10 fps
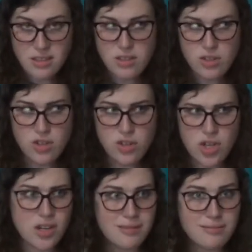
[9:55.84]

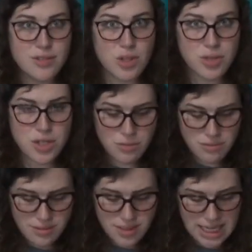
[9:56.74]
Sure, don't you?
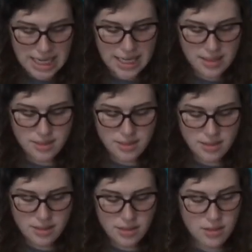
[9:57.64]
Dad asked.
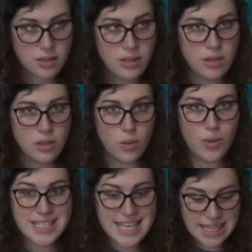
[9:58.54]

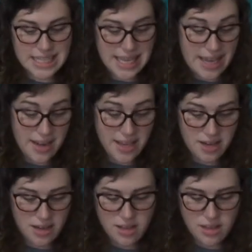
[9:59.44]
When Dad can get it,
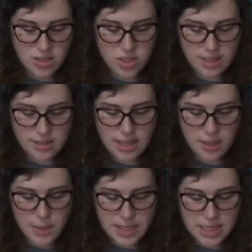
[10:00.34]
Jen said,
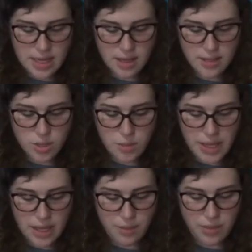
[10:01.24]
bending to
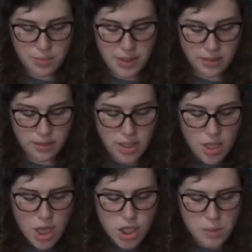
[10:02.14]
pick up the bottle.
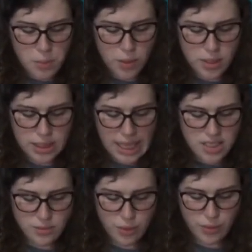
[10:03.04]
She poured a glassful